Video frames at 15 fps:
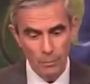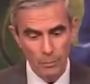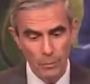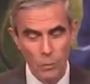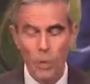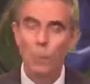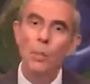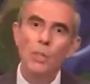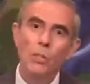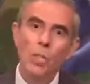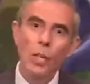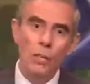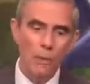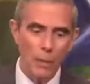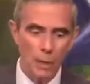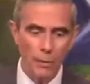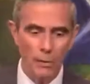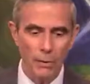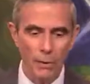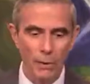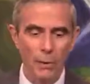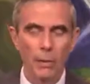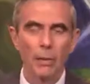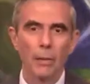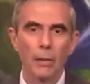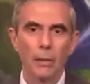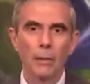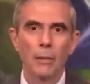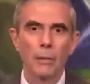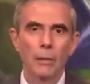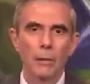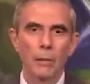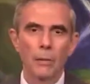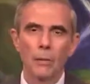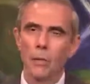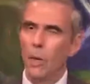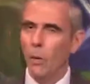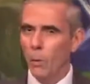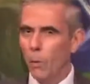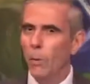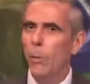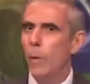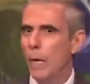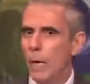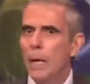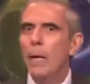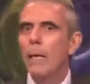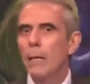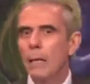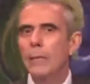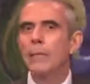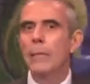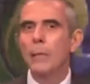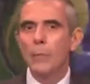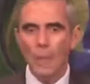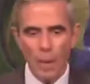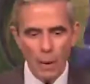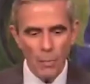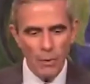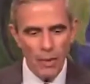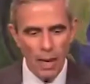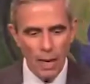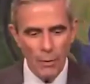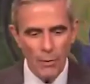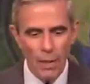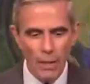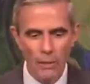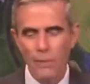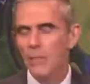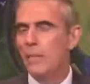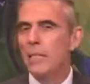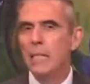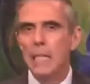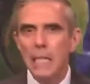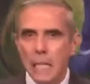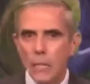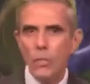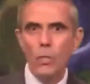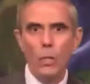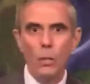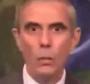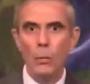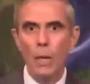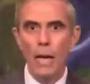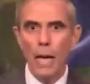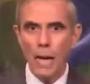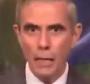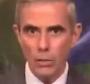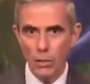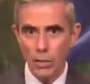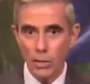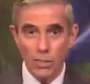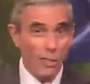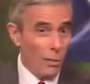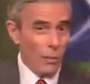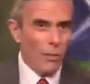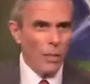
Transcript: to be generous. Don't we sometimes have these knee-jerk reactions of,